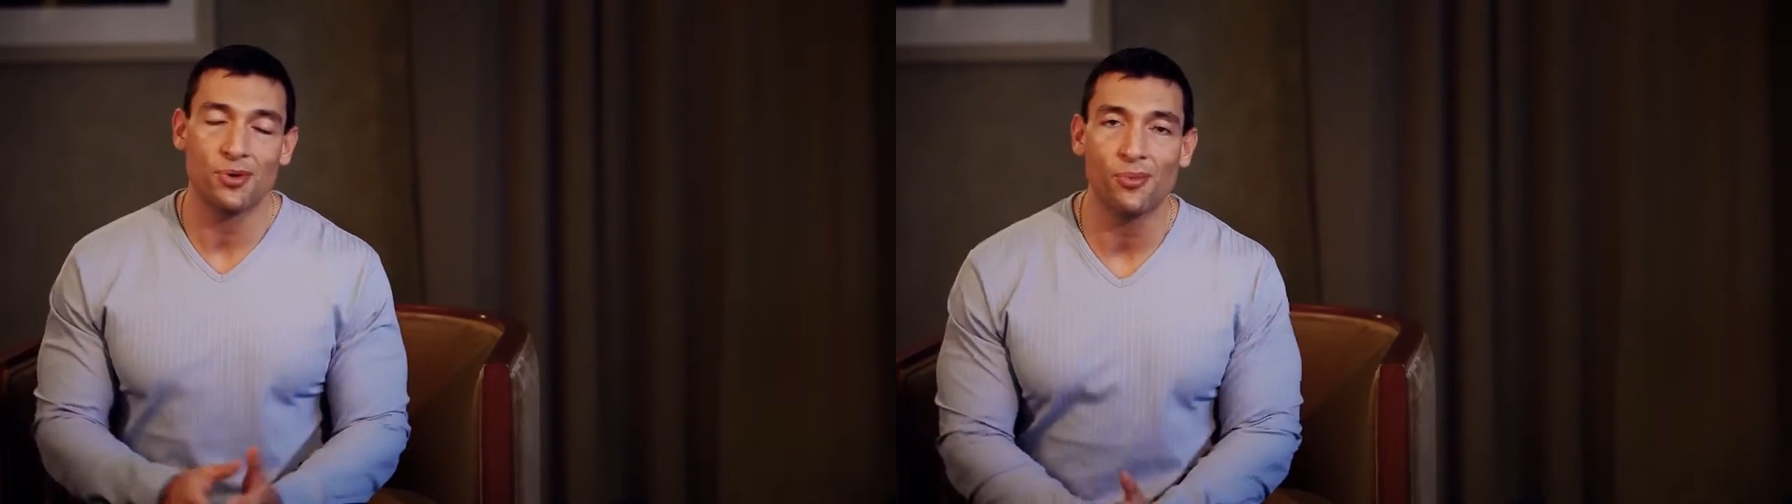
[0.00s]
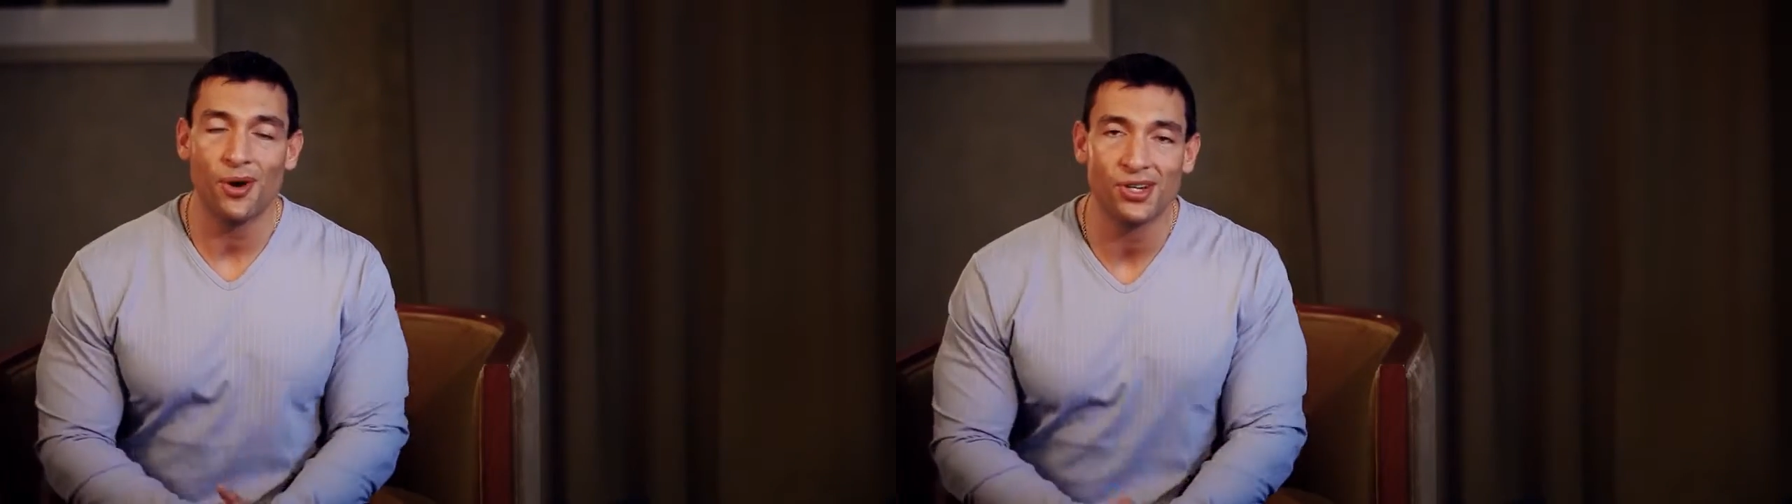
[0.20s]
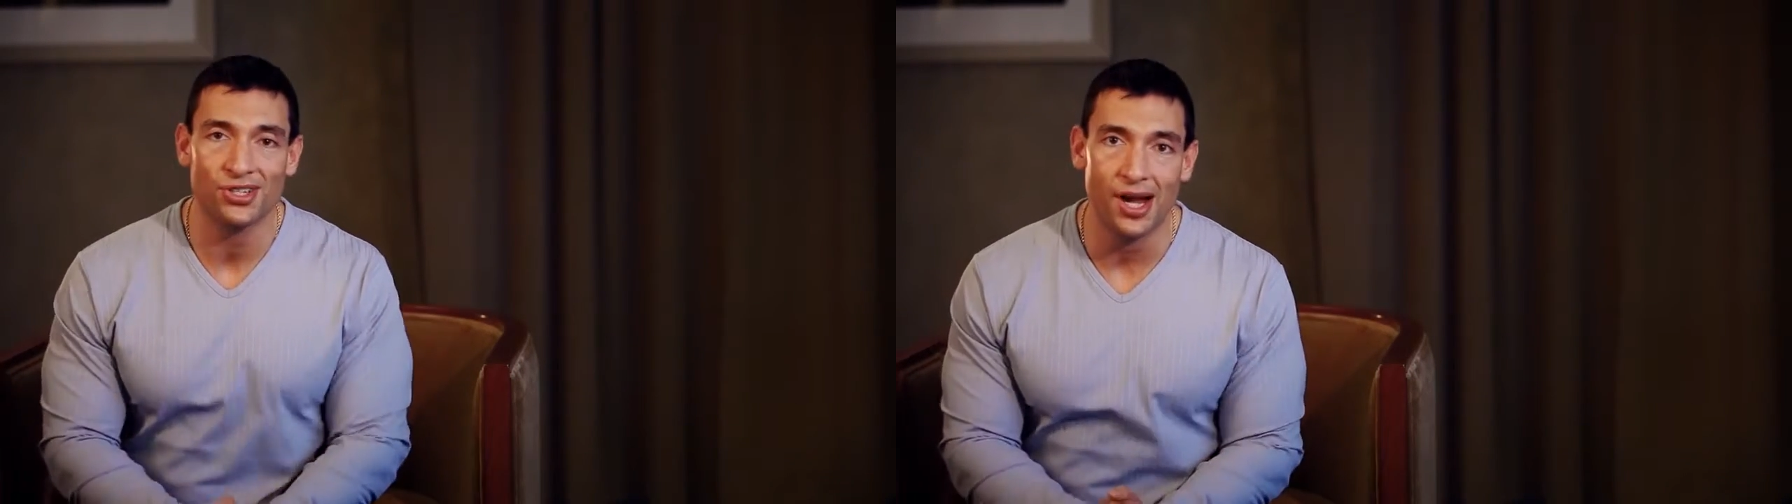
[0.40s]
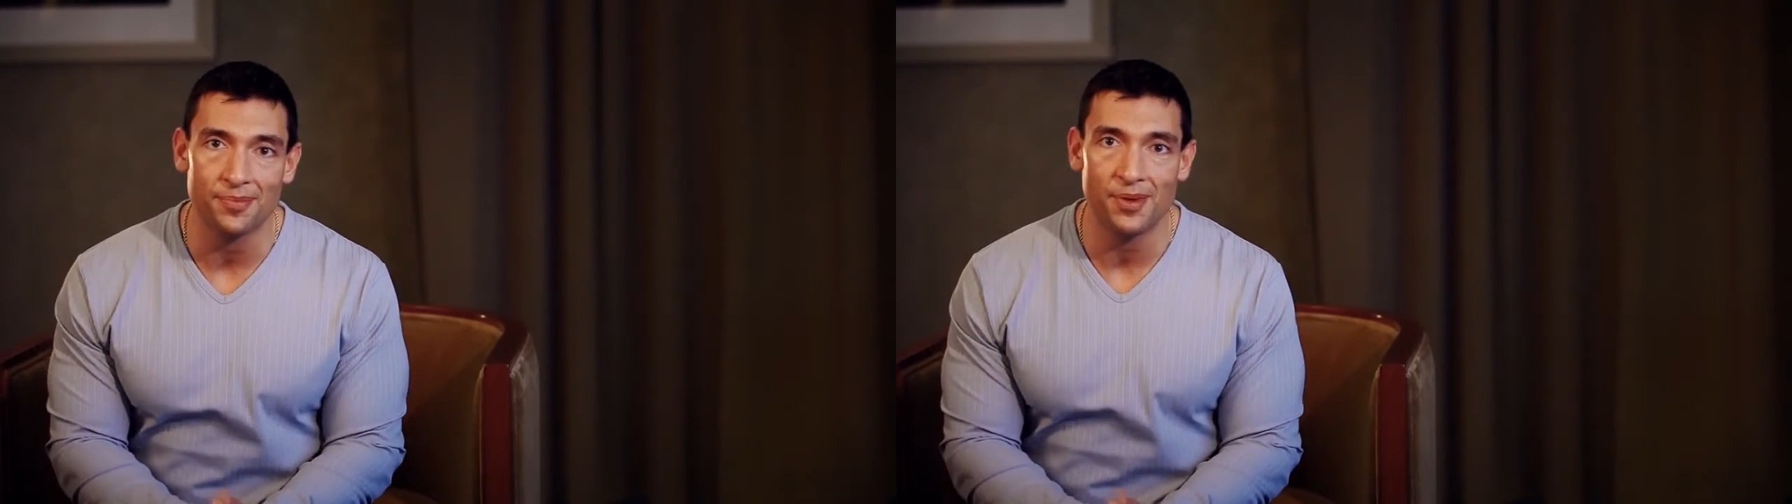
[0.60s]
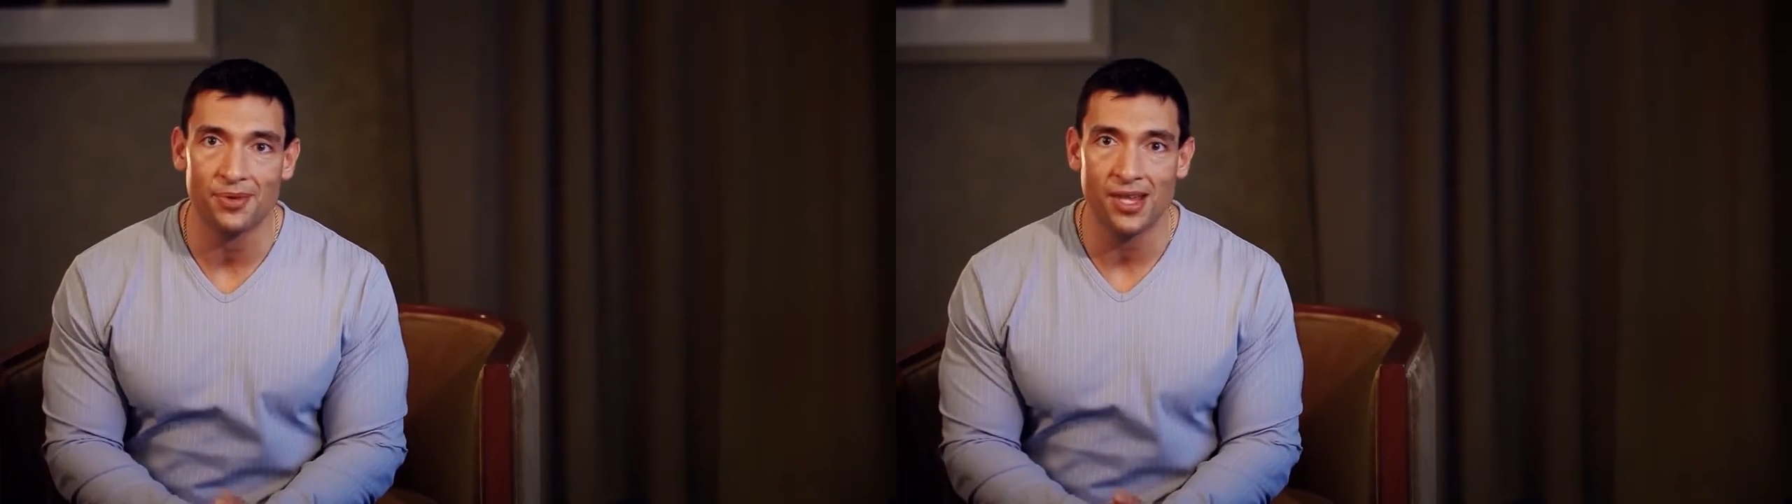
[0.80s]
a workshop.
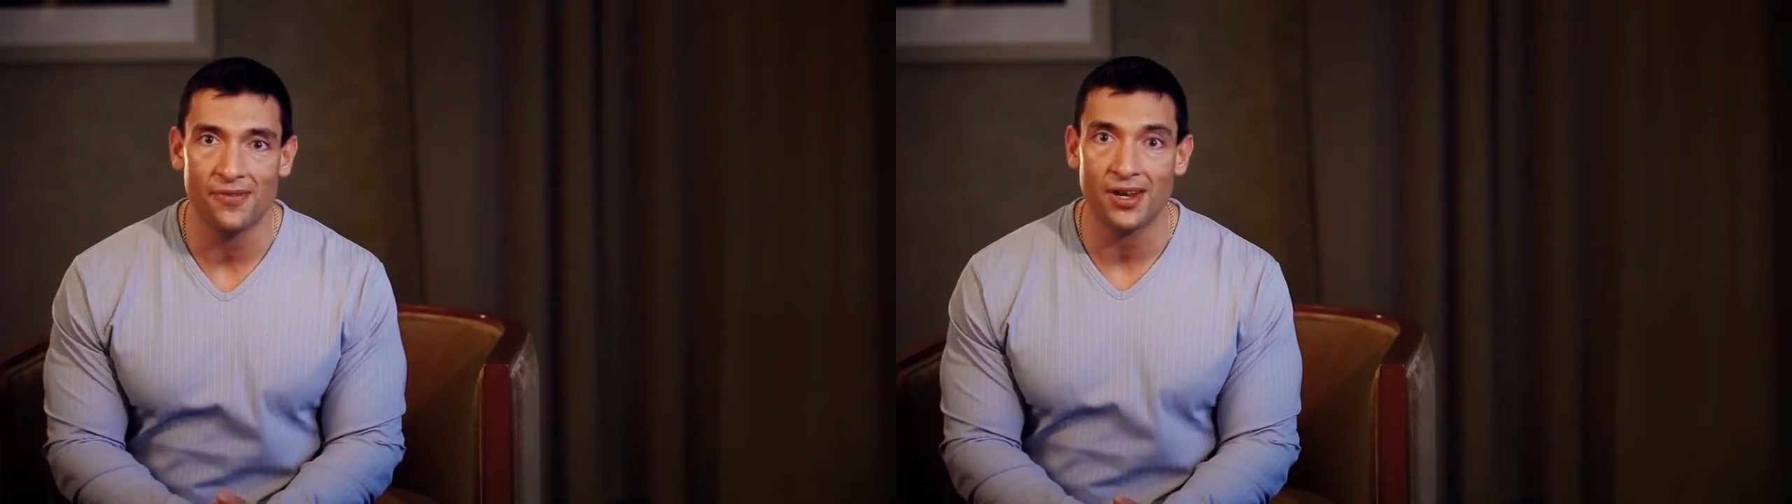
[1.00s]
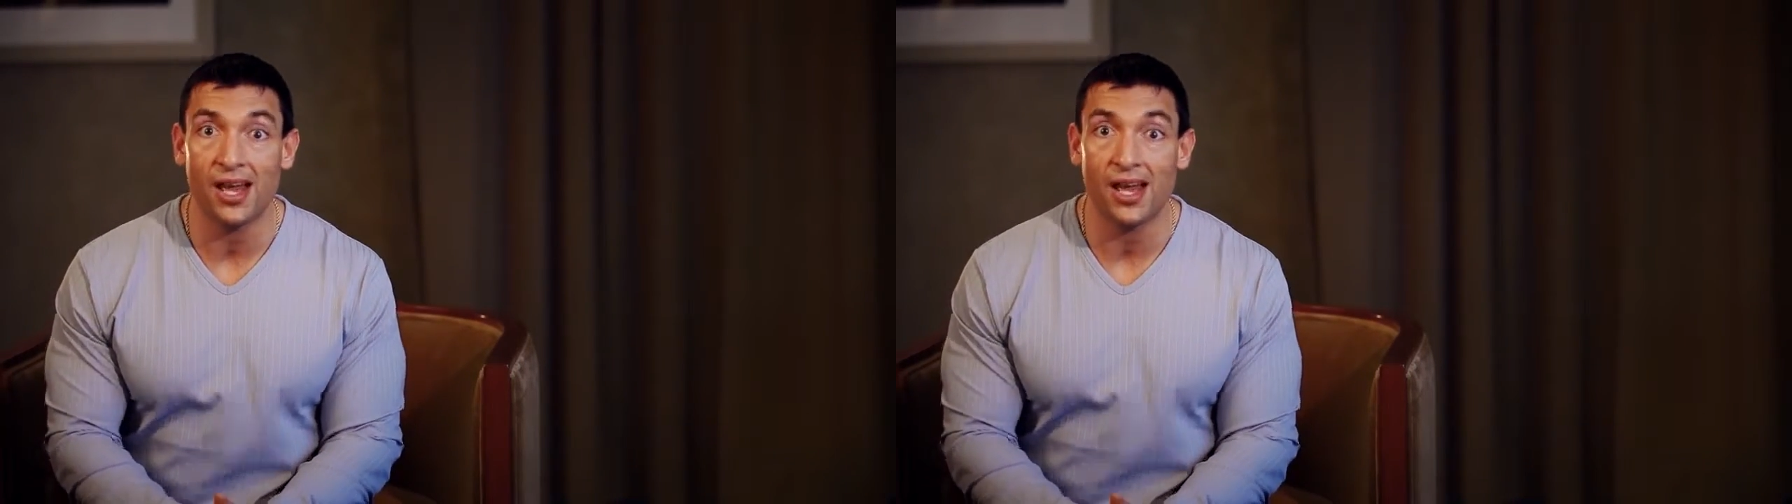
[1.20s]
They would love it.